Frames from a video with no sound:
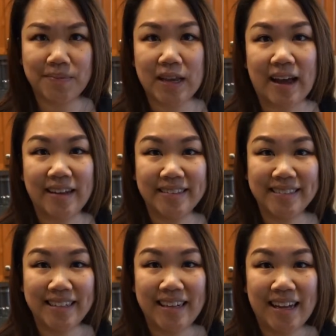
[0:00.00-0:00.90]
Yeah,
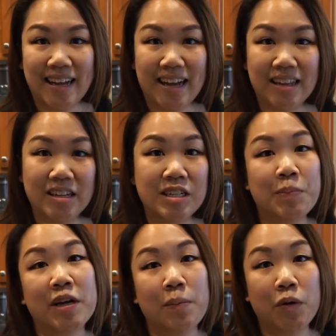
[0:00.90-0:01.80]
I looked
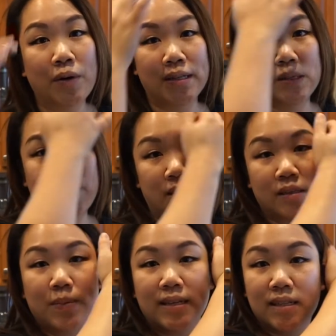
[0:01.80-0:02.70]
up a couple
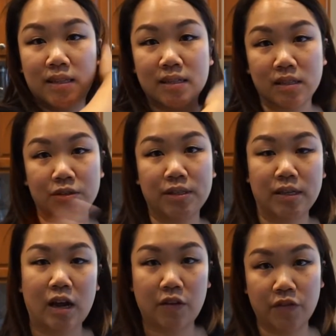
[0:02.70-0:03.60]
recipes, basing this
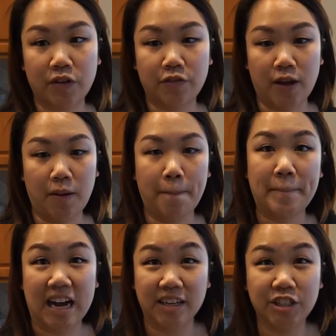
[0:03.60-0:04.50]
loosely off of
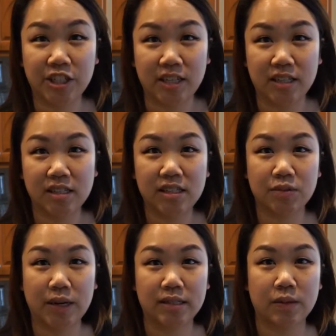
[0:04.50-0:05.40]
mang
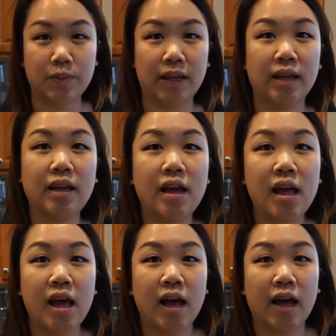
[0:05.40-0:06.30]
cheese recipe.
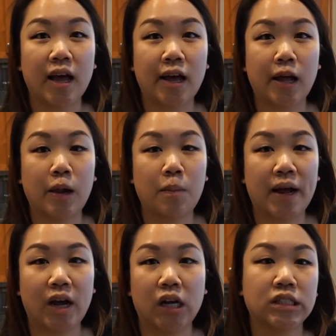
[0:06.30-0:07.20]

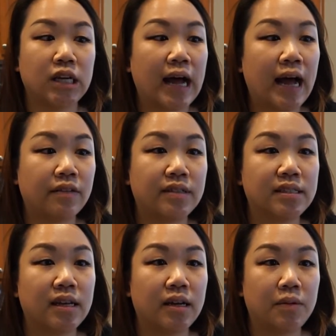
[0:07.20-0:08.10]
I also have
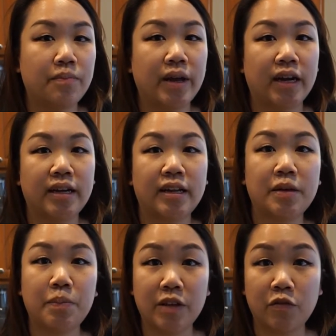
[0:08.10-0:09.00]
some
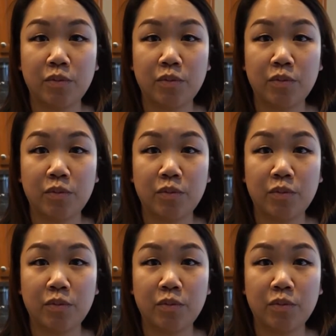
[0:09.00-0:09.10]
marinated beef